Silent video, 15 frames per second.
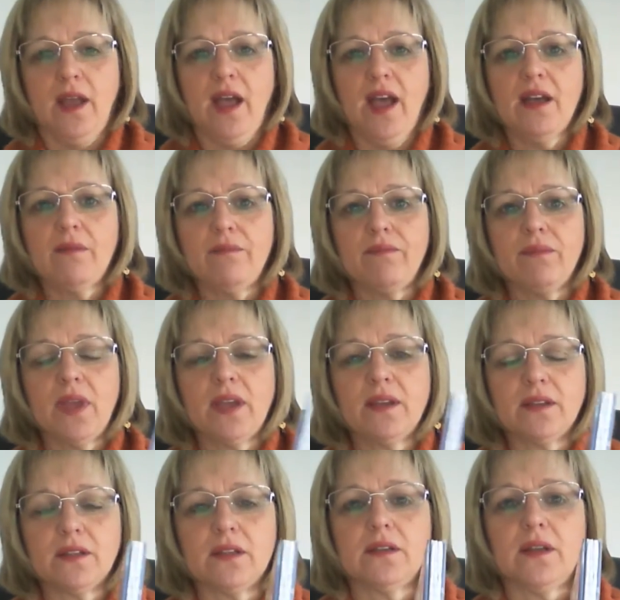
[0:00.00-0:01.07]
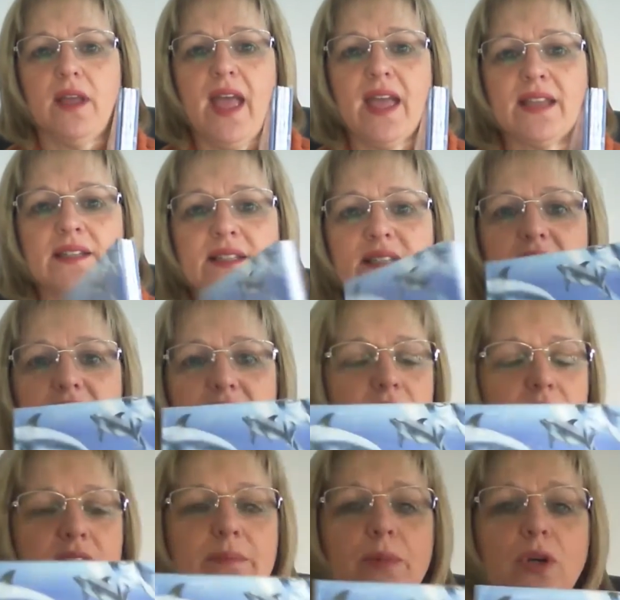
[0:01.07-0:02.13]
Um, and
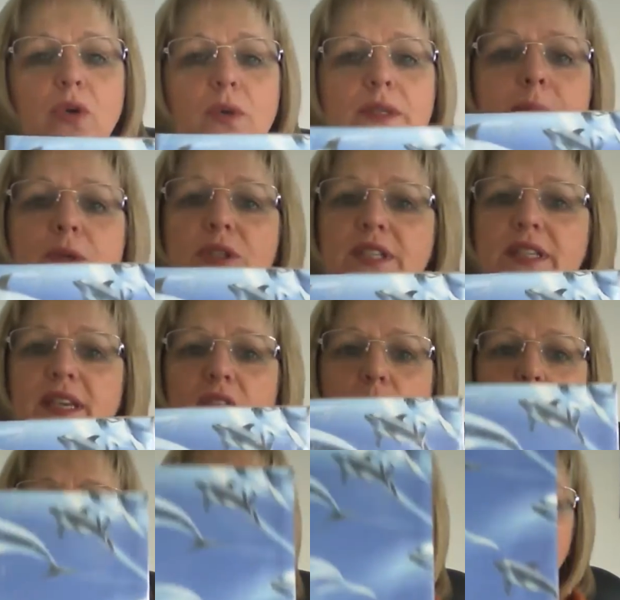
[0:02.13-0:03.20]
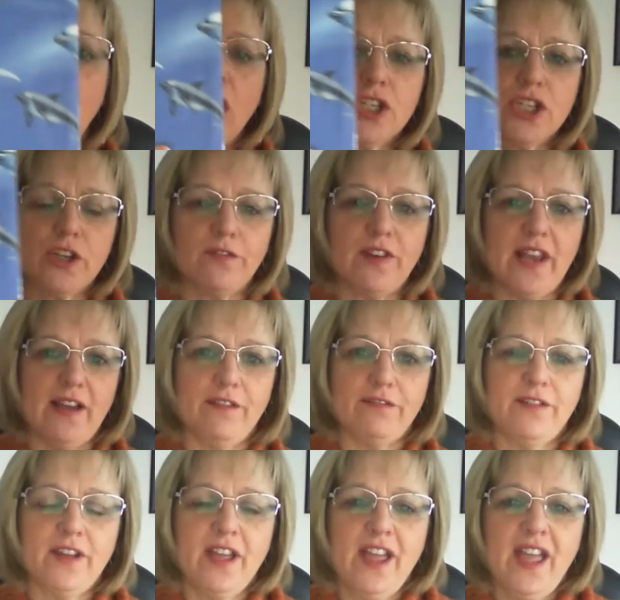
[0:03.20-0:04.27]
this book was put together with a lot of
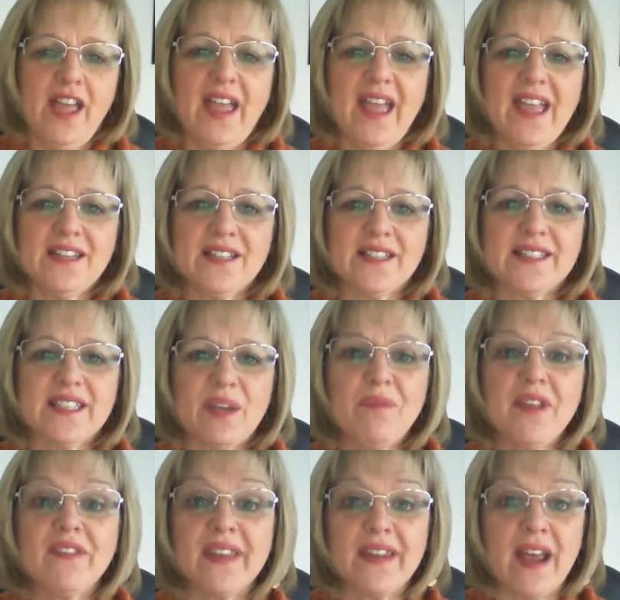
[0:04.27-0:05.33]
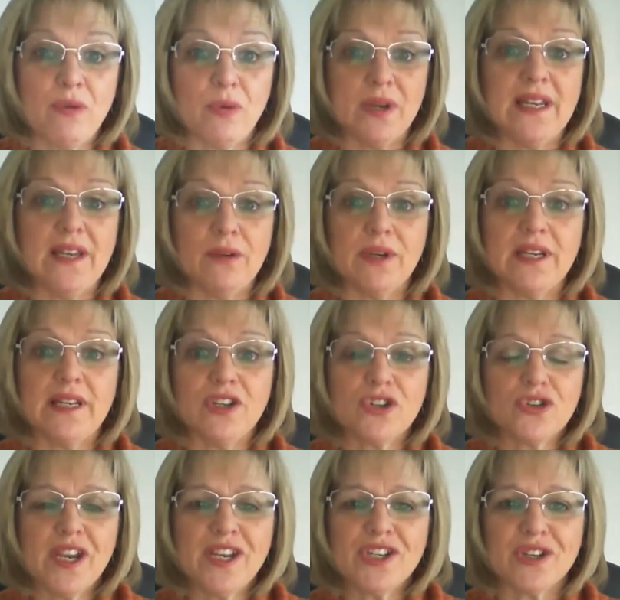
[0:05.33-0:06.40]
love, and it's something that I really, really
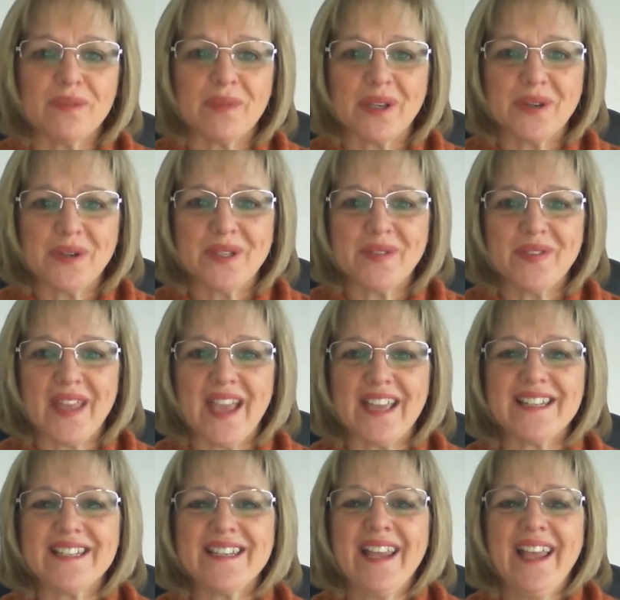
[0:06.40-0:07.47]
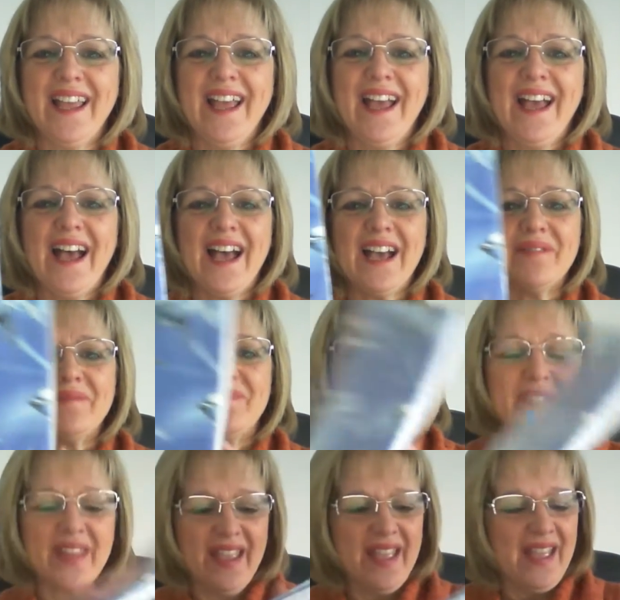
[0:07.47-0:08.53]
treasure because of that.
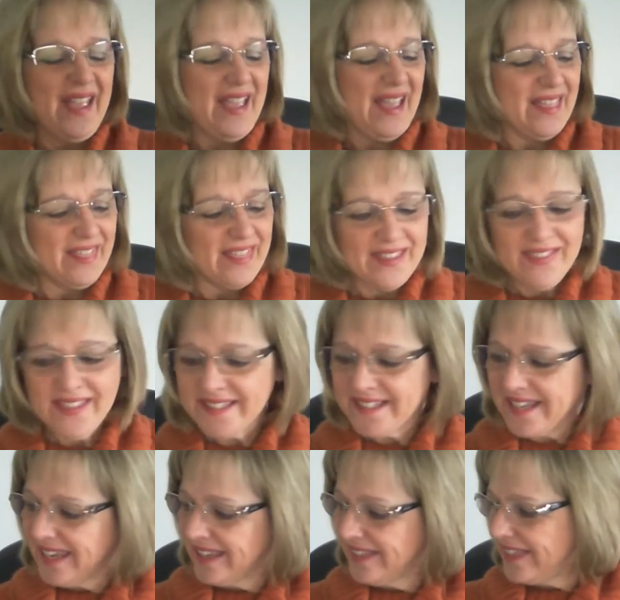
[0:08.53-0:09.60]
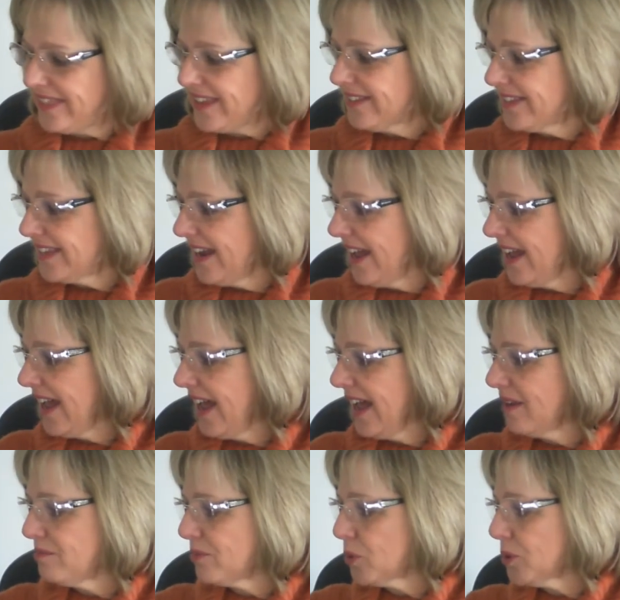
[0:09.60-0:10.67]
Um, then the second thing that
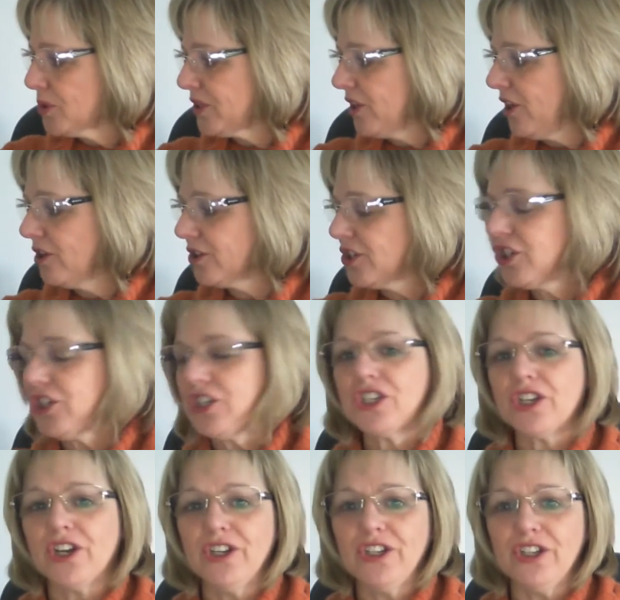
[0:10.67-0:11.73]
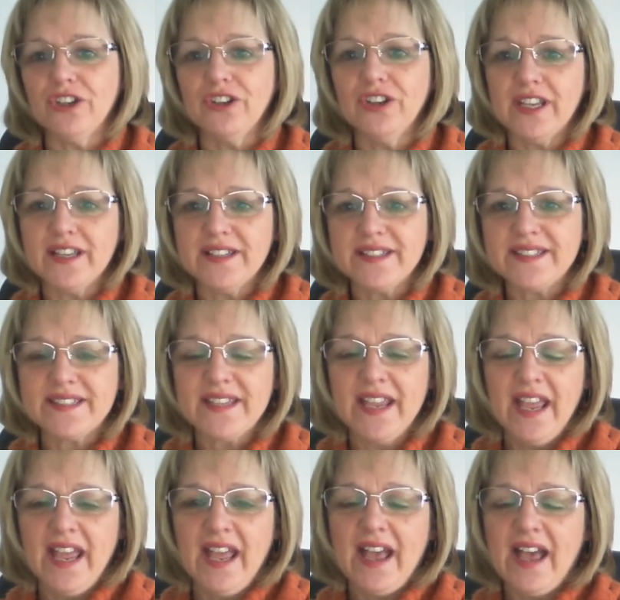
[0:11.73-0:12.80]
I, I brought along to show you is
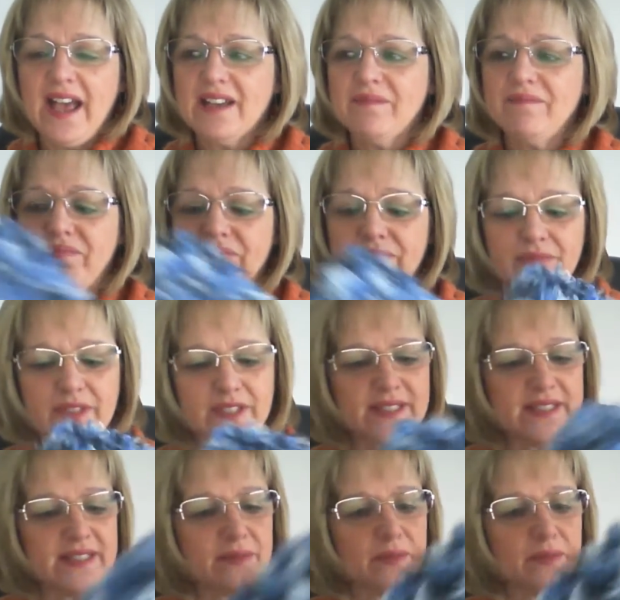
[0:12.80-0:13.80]
um, this